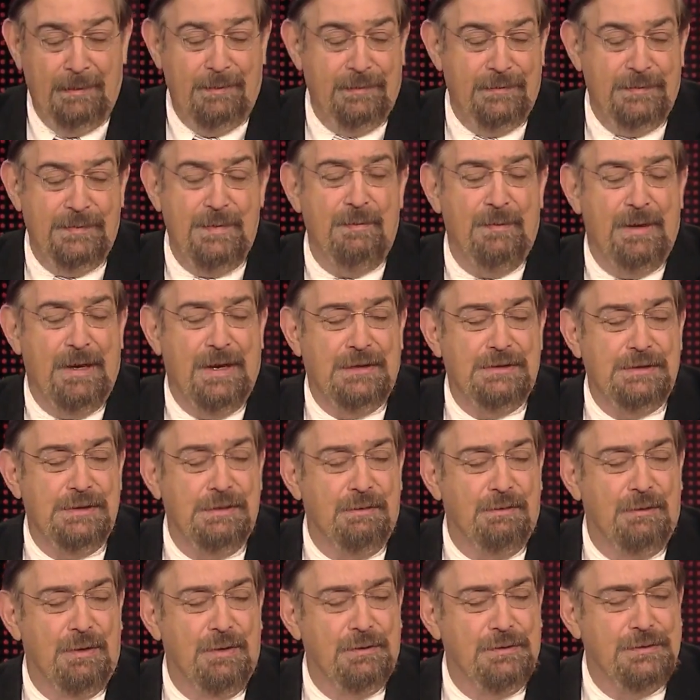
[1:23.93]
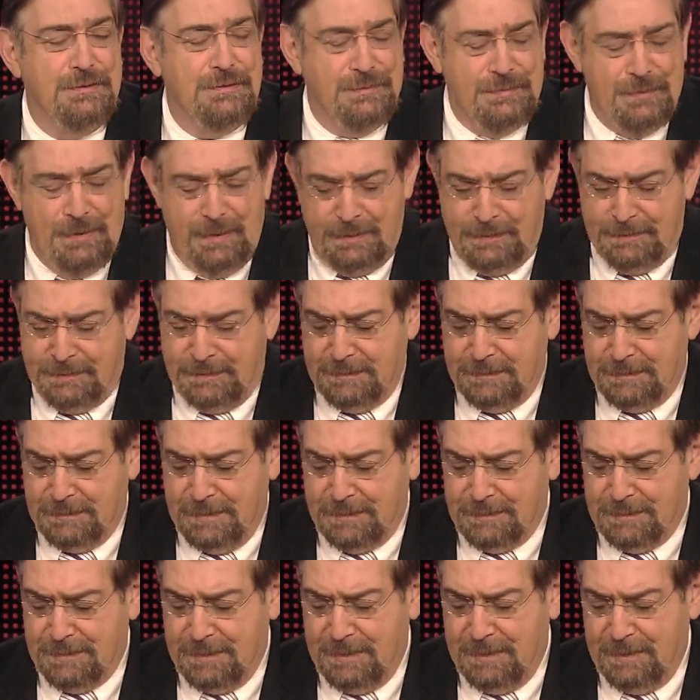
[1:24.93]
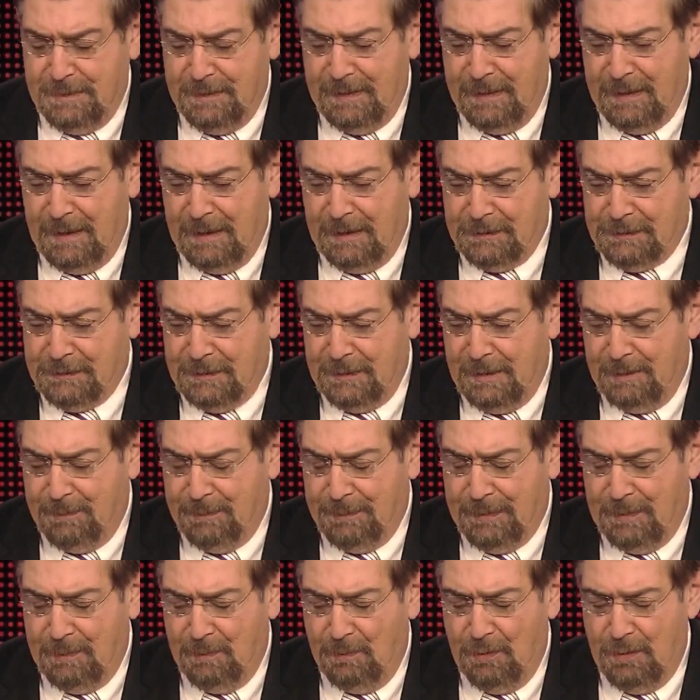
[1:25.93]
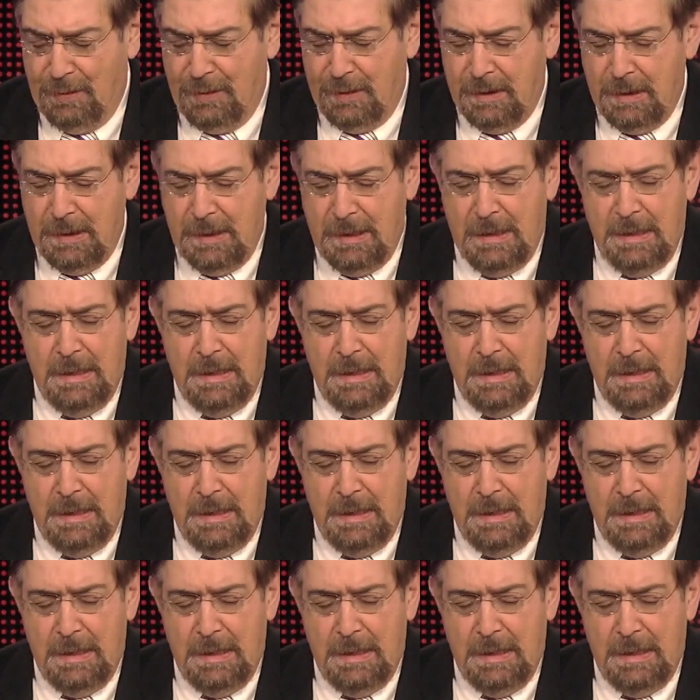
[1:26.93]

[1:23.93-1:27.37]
someone actually wrote trying to suggest they actually got what they wanted.